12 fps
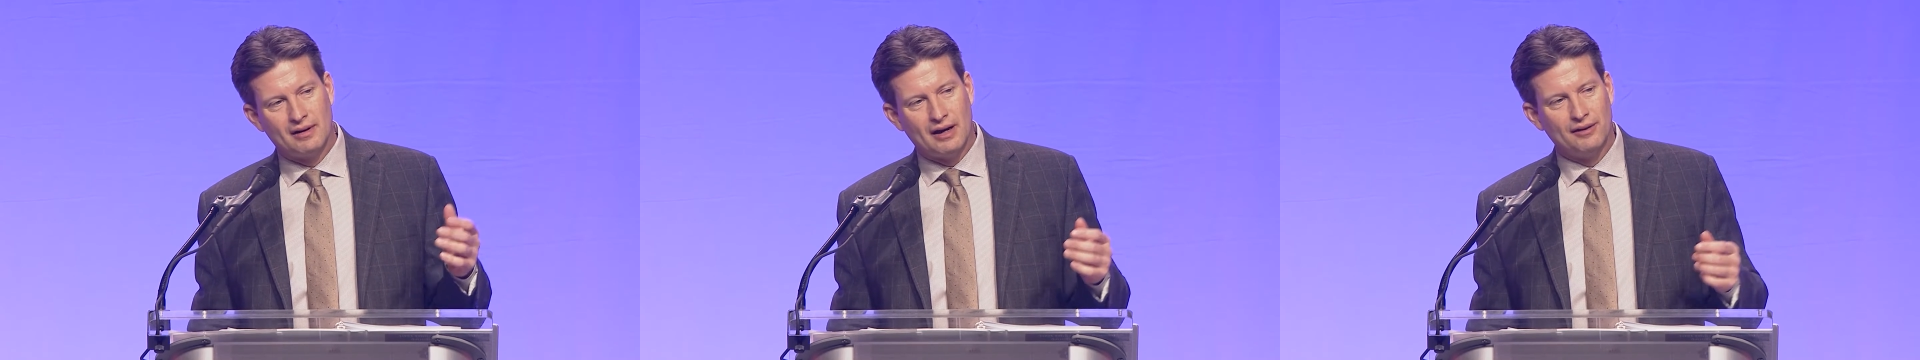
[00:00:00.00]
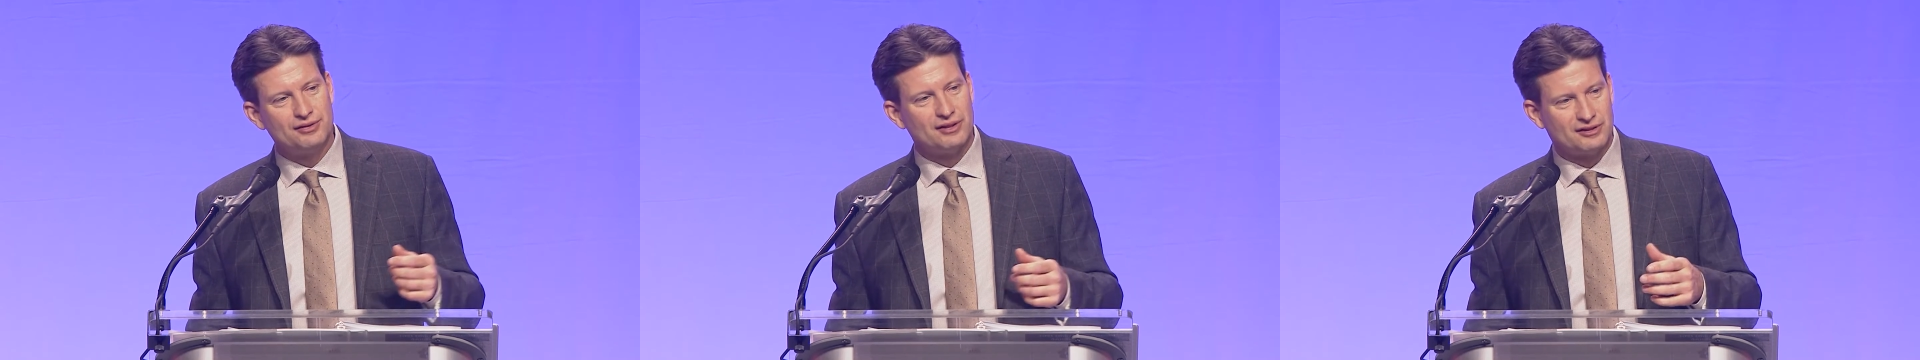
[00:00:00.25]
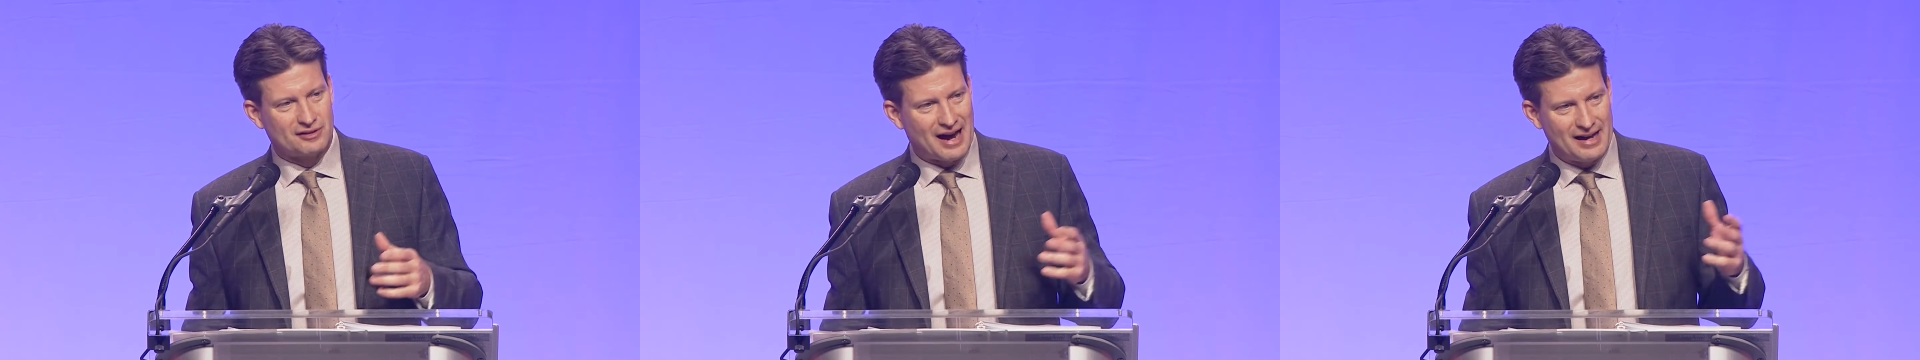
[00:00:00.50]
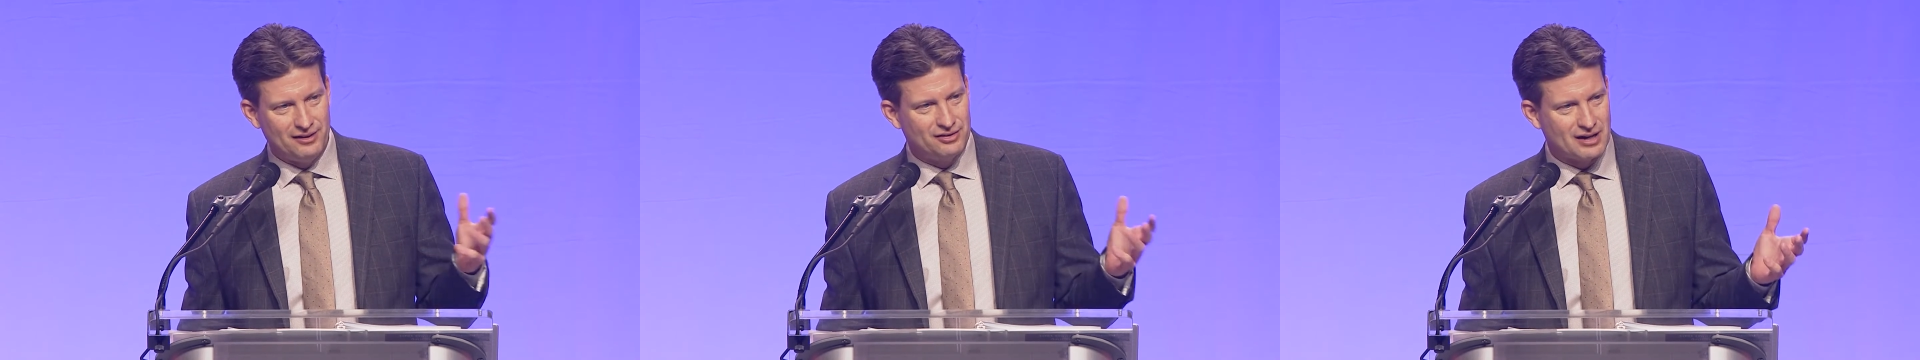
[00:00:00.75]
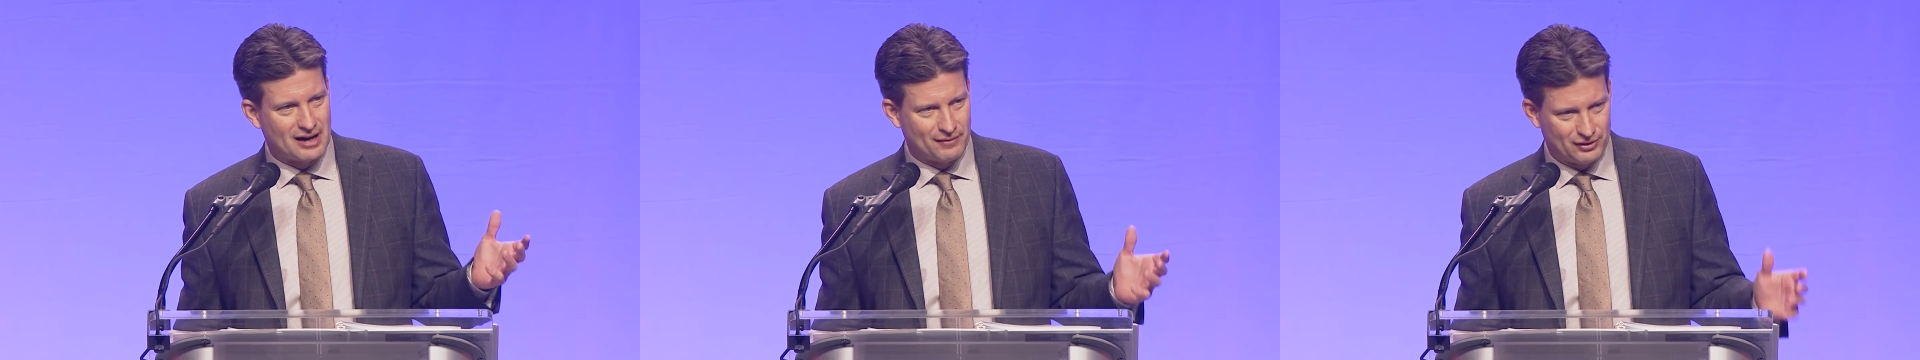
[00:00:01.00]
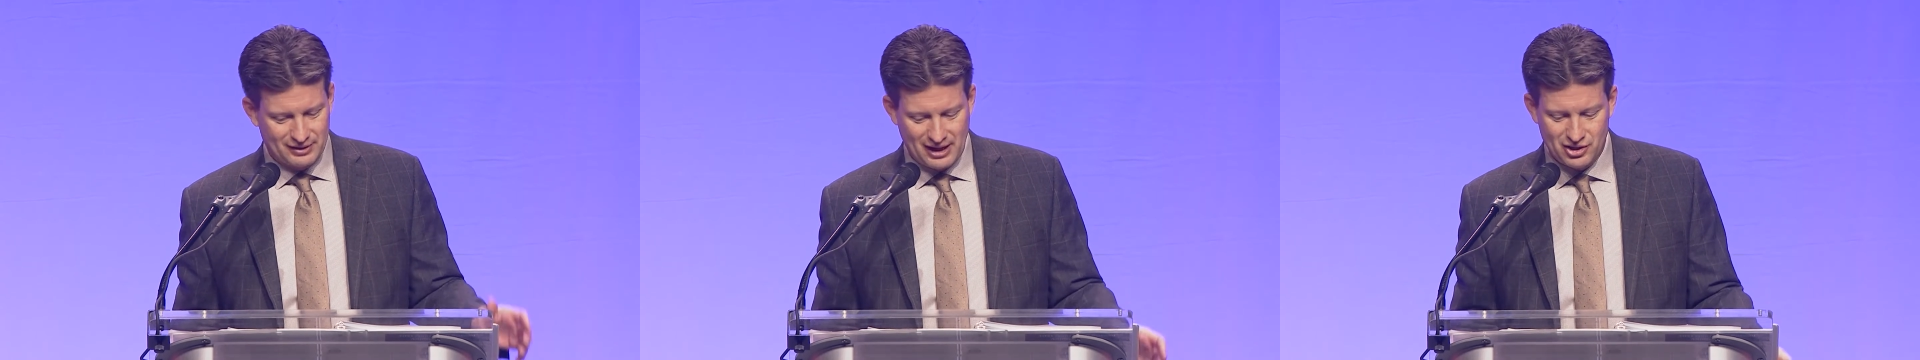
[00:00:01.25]
of society's
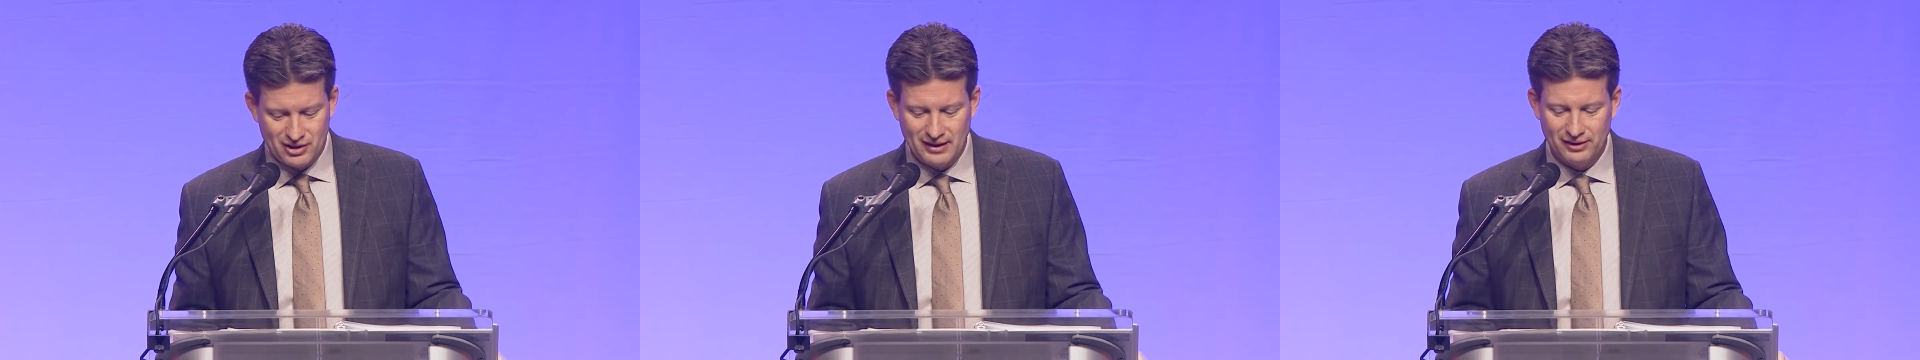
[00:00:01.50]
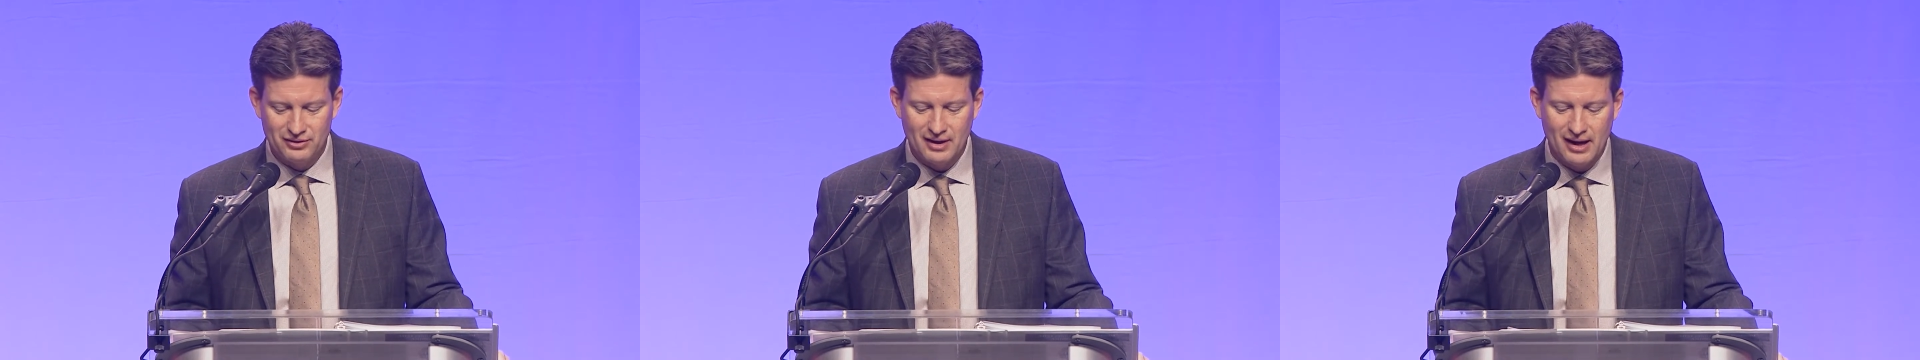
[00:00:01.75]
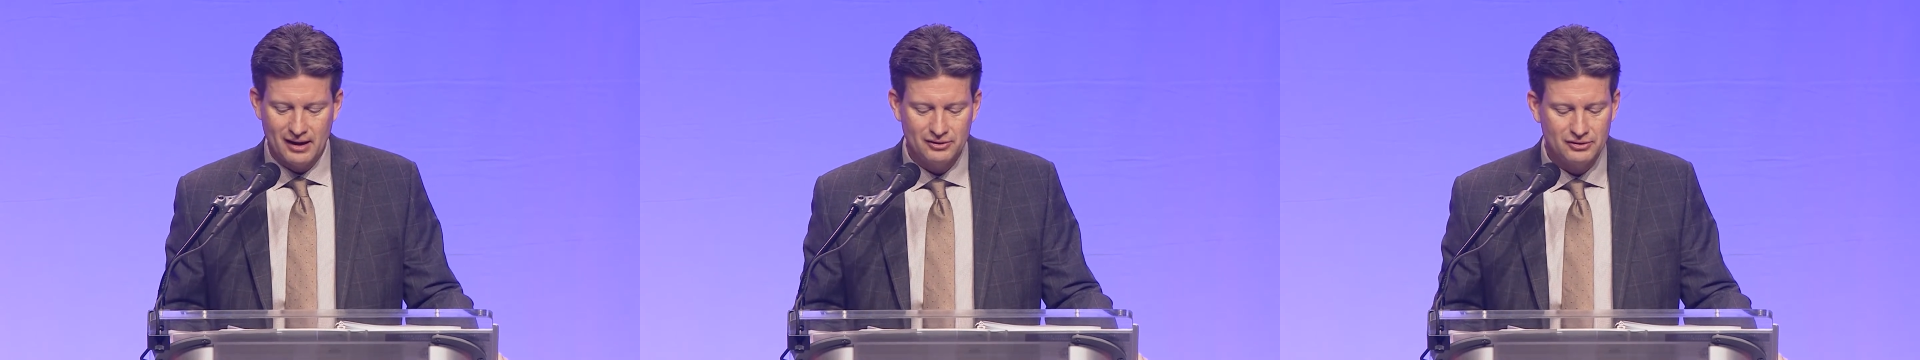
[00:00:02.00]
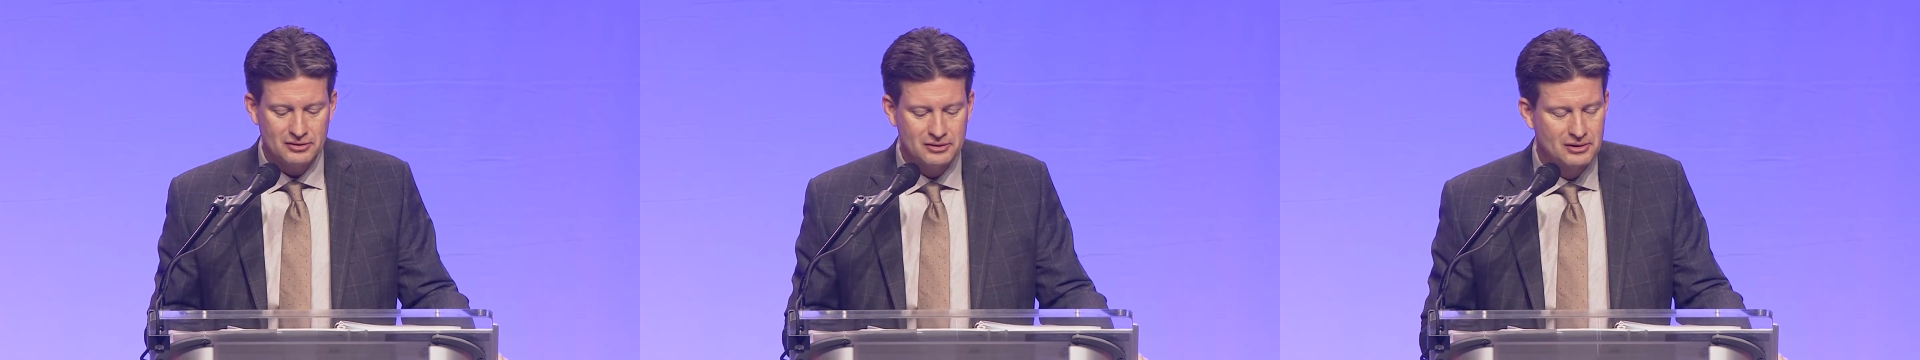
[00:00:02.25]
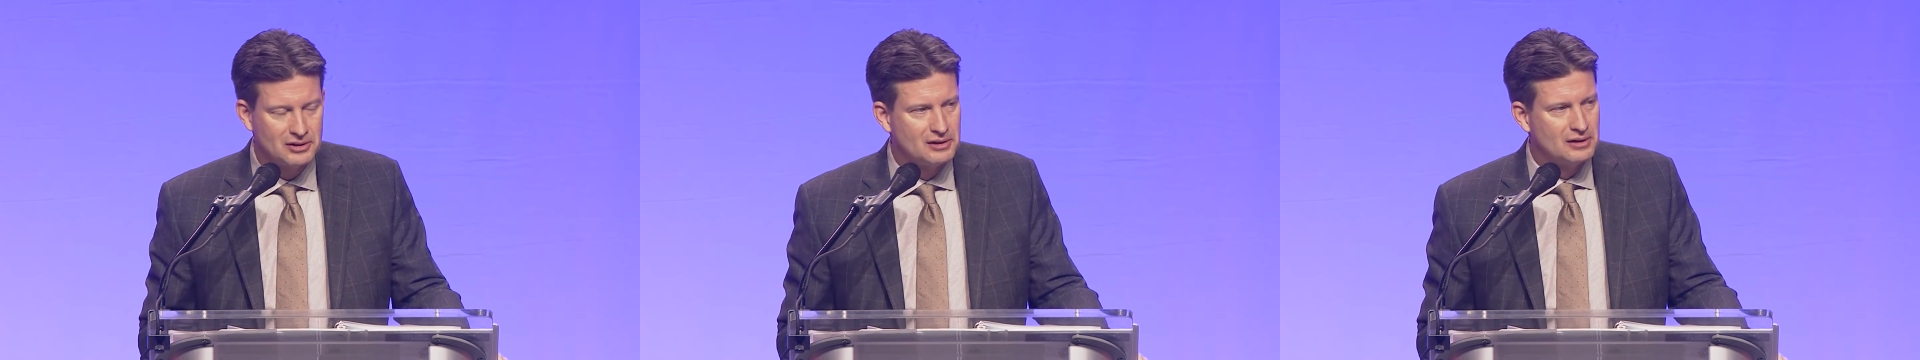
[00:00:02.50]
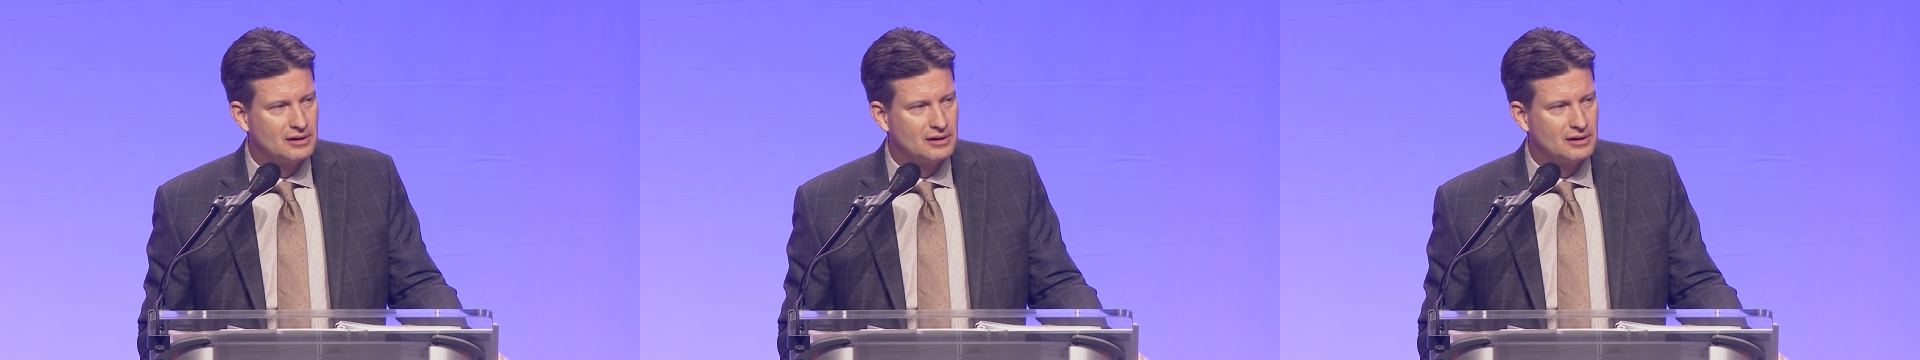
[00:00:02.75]
conversation these days,